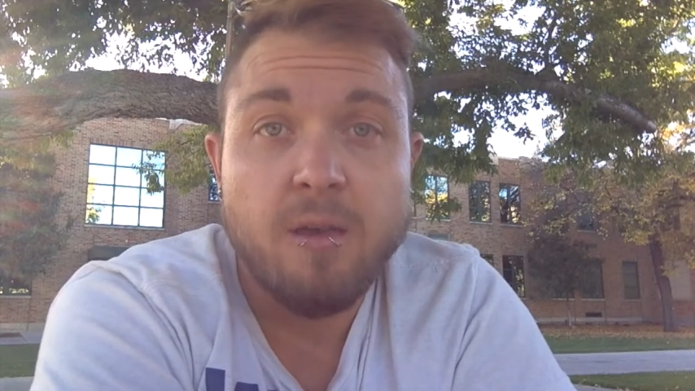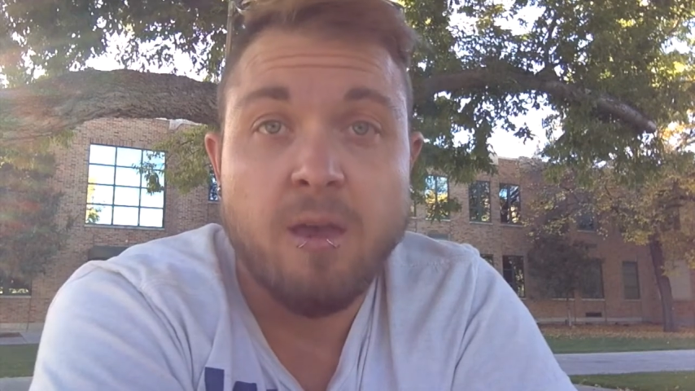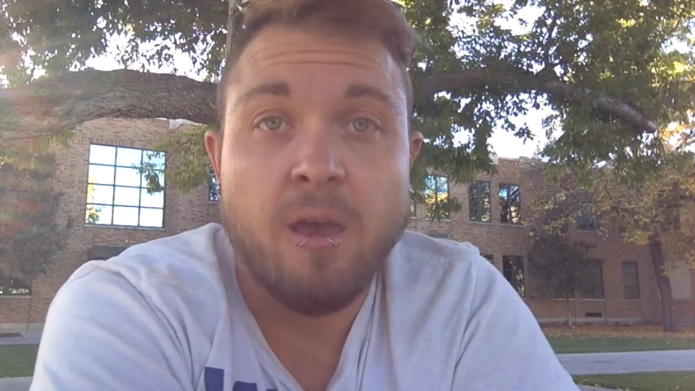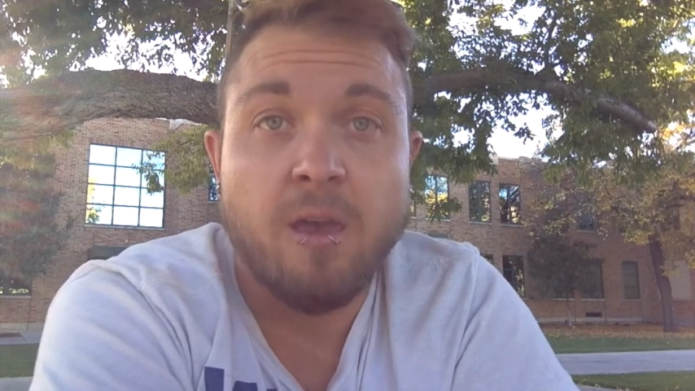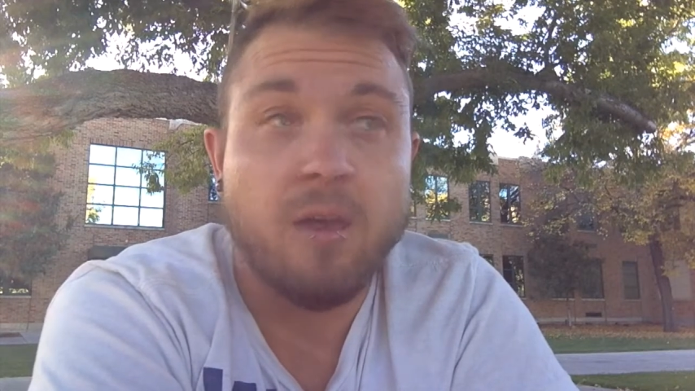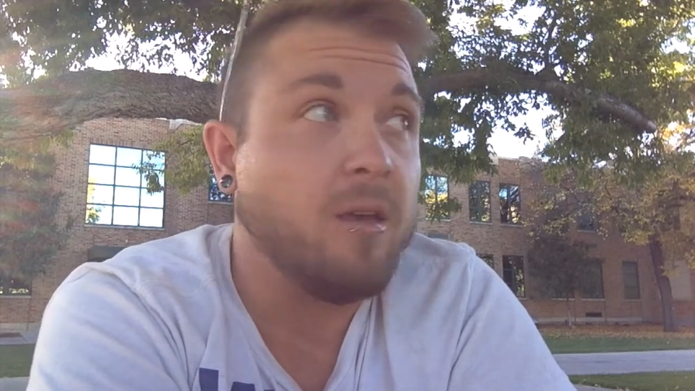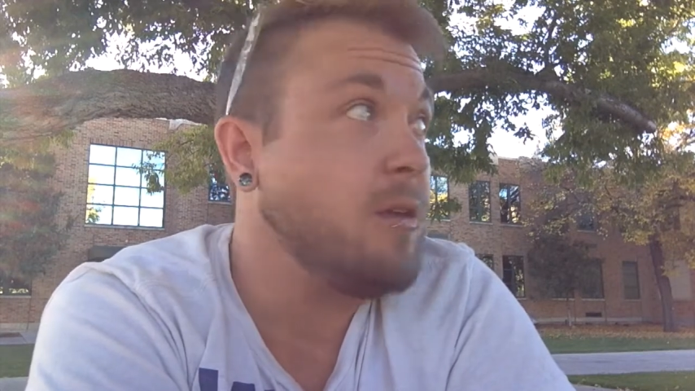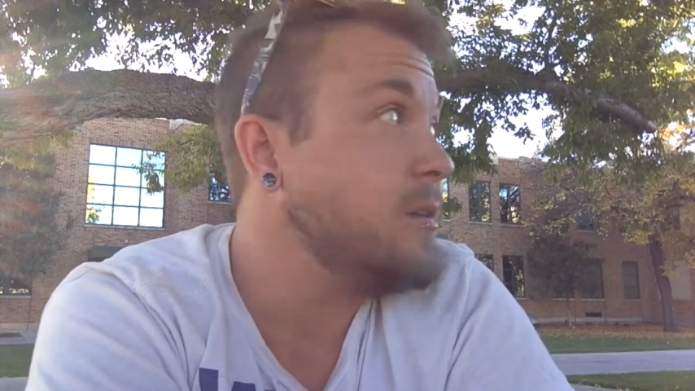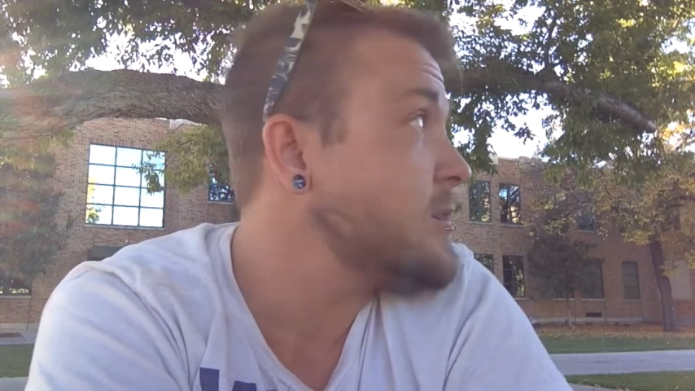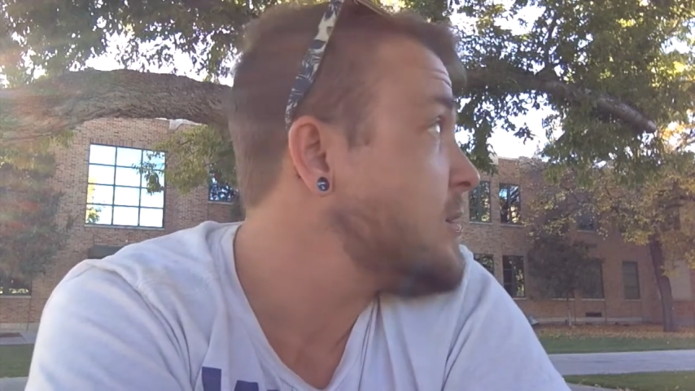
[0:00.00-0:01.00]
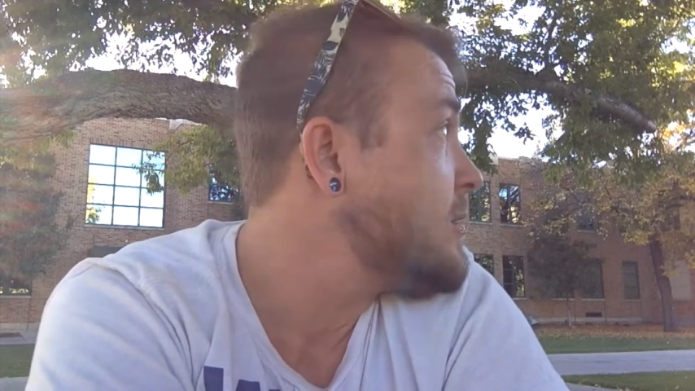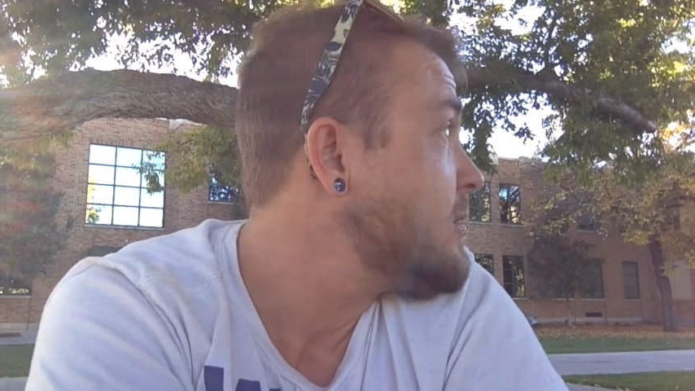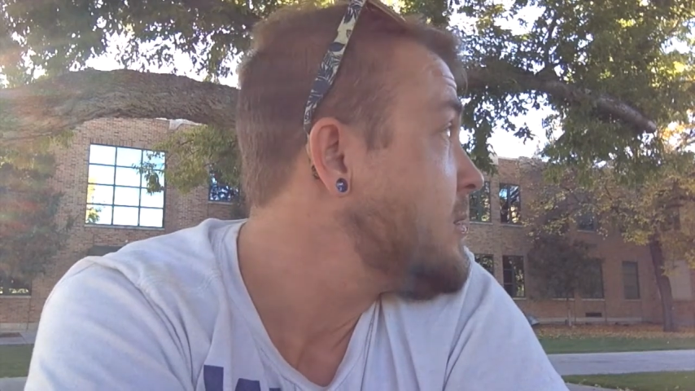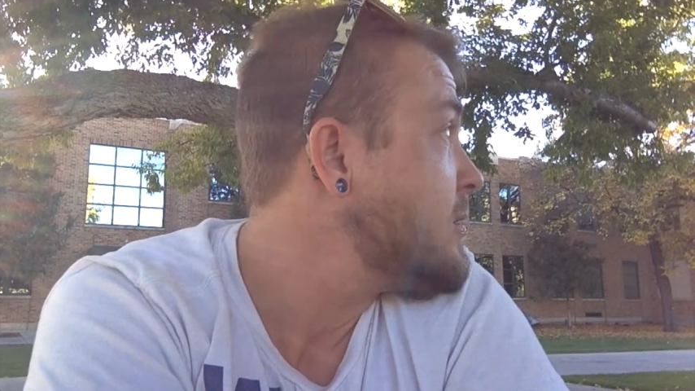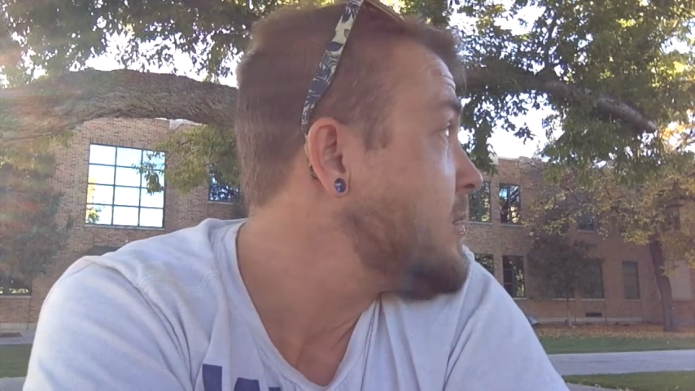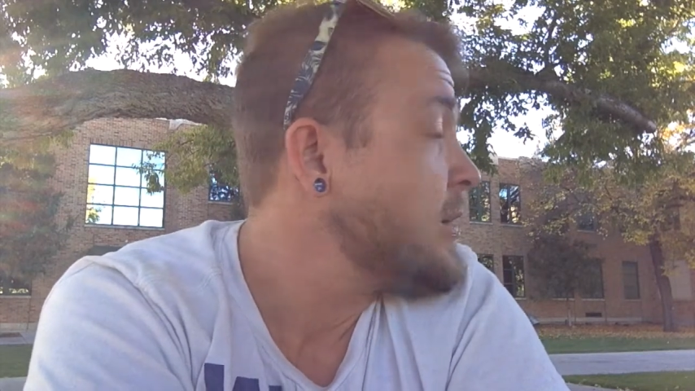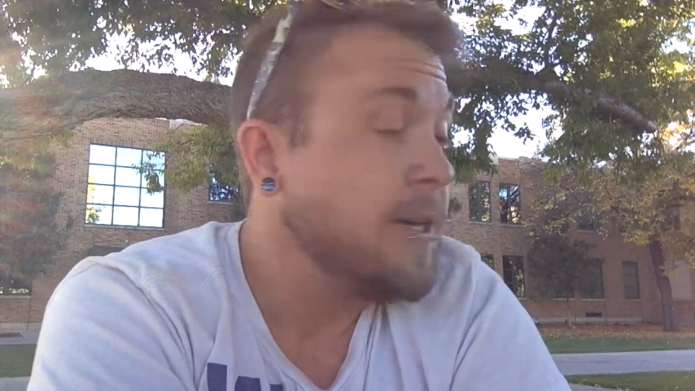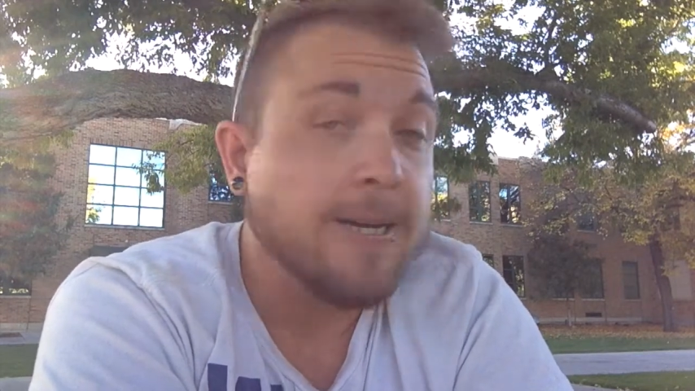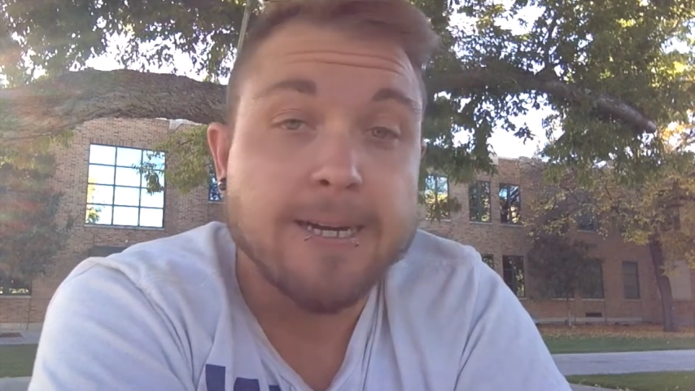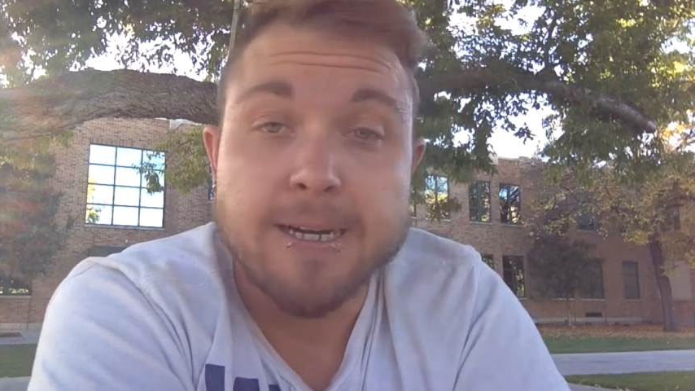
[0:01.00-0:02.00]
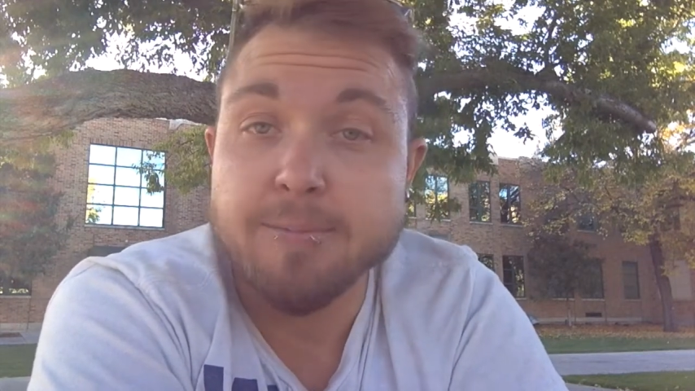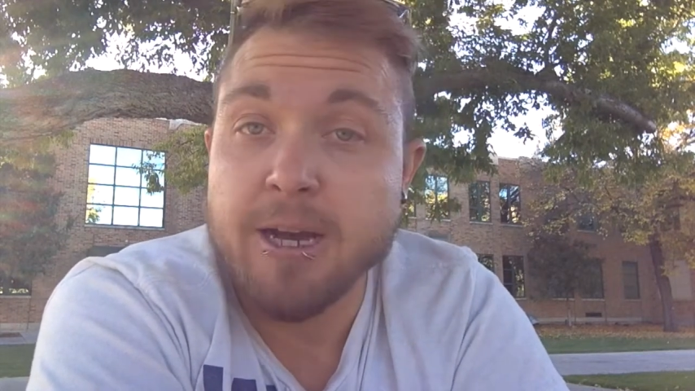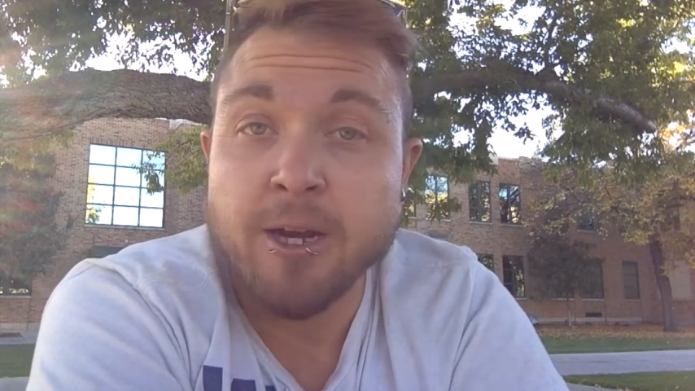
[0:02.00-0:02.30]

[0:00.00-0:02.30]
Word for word: And um,